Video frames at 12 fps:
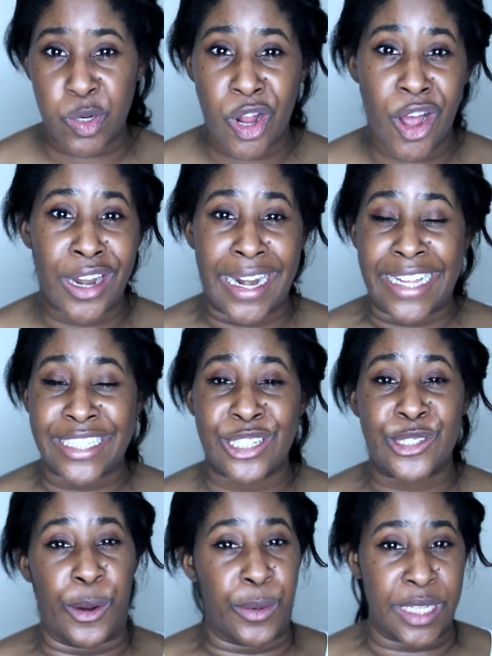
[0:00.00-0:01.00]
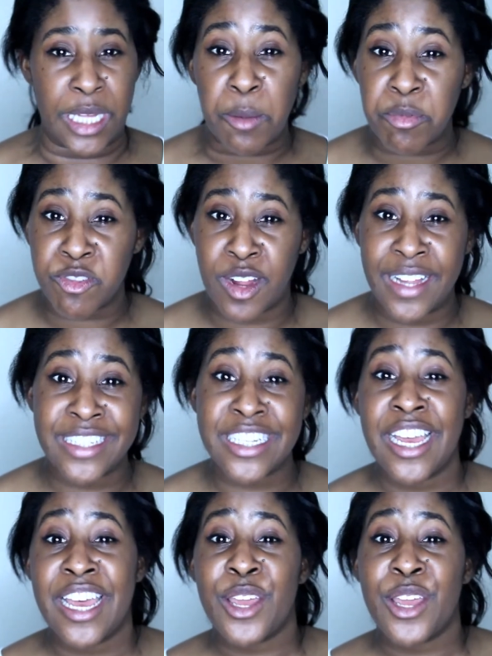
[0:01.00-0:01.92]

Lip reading: honest and totally upfront.